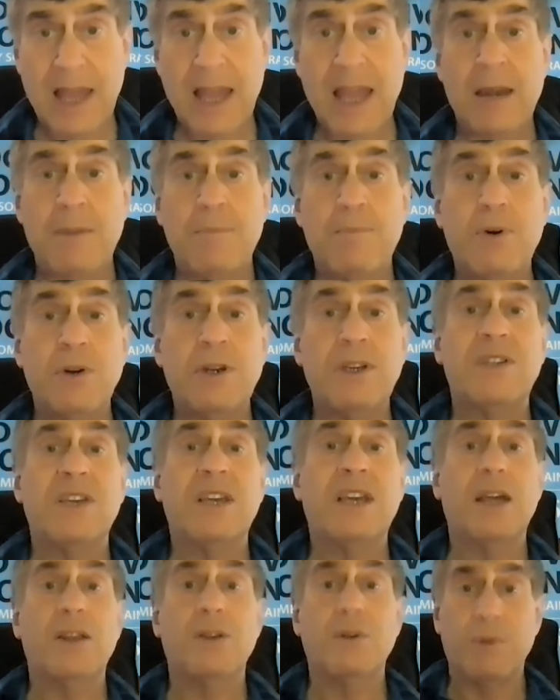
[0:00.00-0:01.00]
and put it
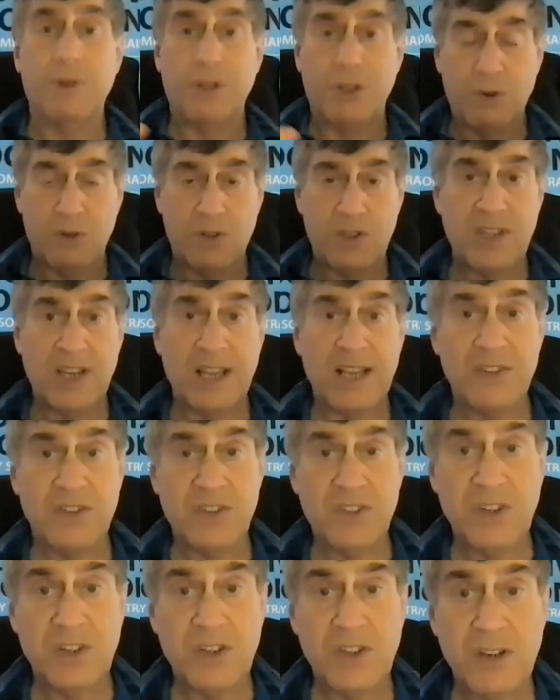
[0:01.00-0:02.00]
together with your
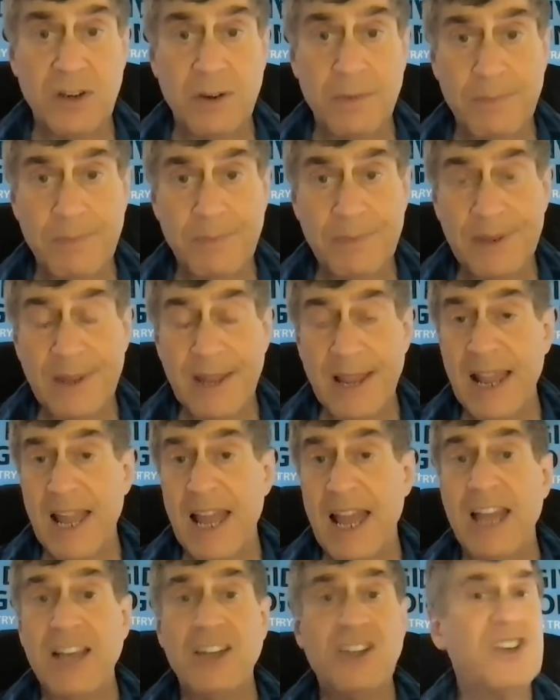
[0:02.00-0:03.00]
sales system
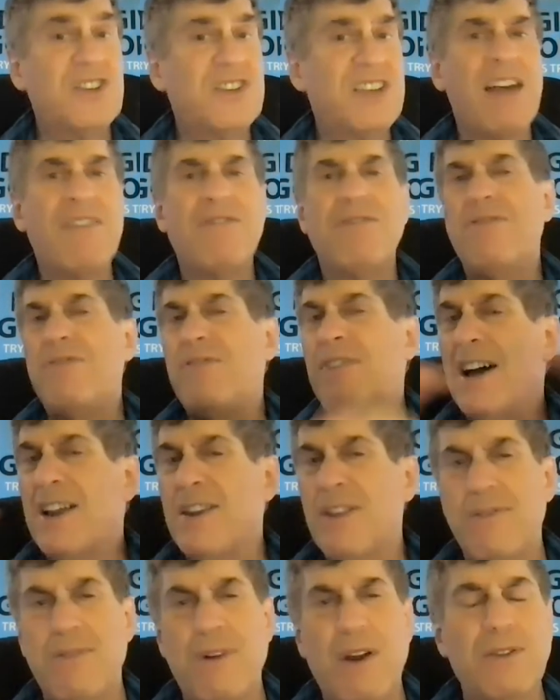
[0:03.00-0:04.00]
and just have
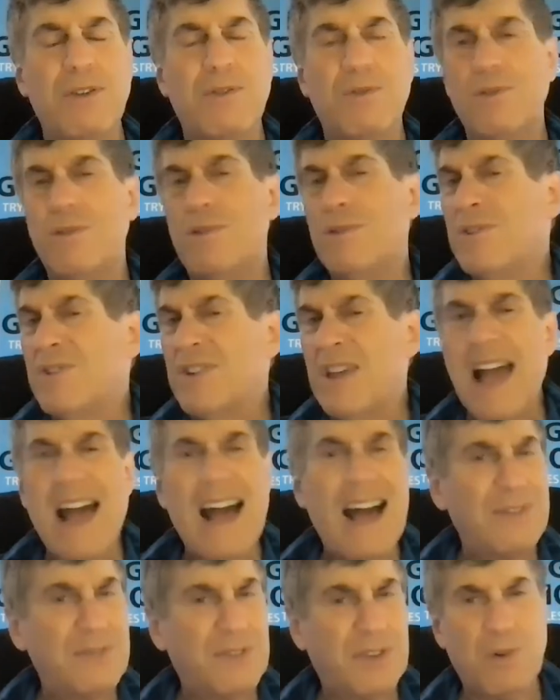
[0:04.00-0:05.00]
fun. Throw the rules
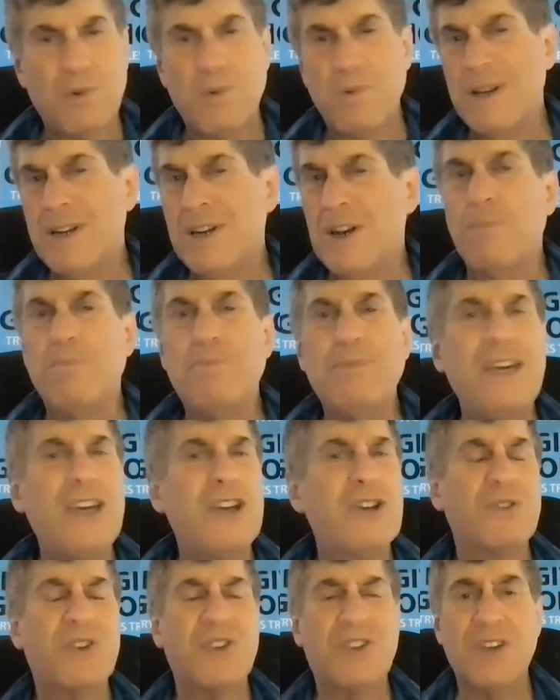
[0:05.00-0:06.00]
out the window. Be
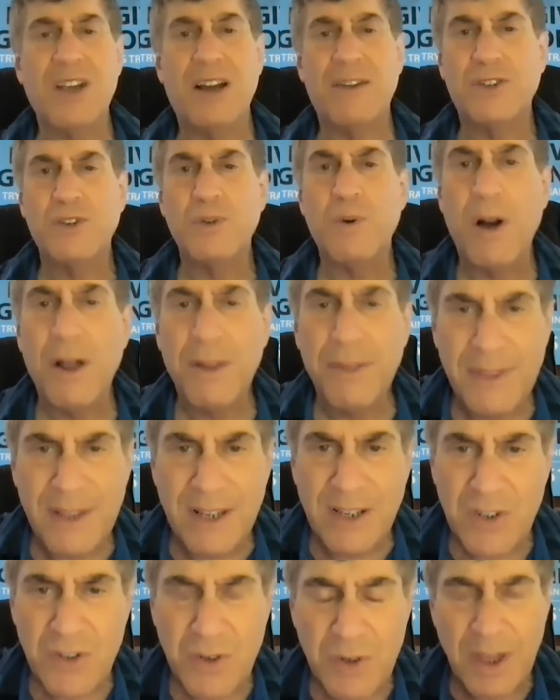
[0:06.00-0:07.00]
yourself. To all
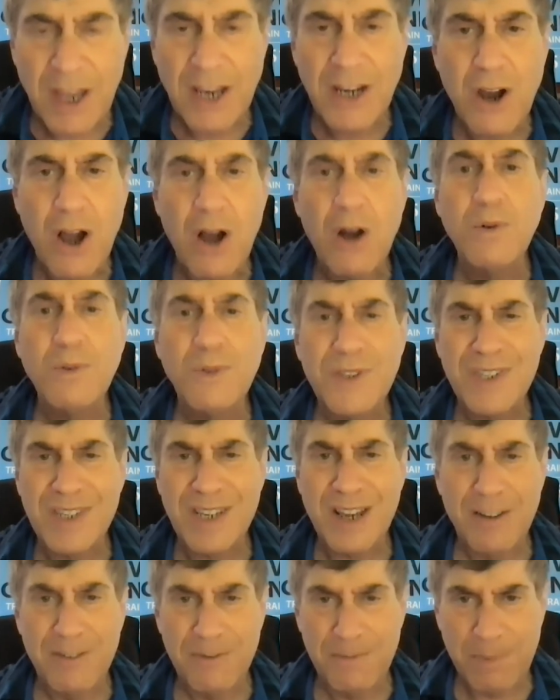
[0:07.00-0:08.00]
things, to thine own
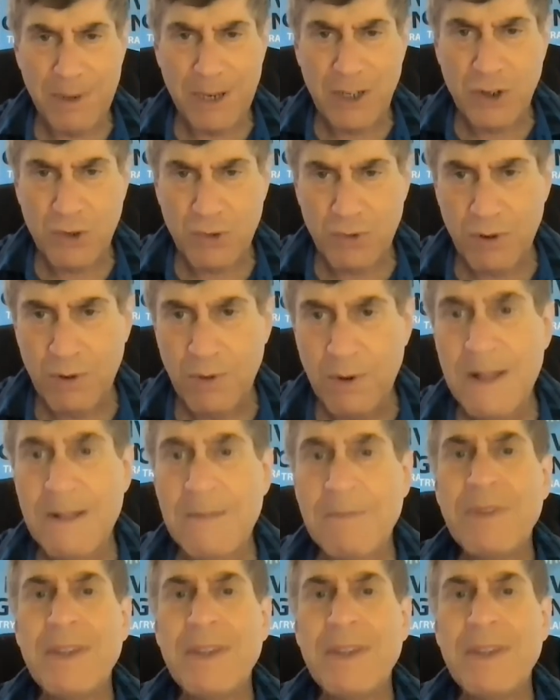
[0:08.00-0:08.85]
self be true.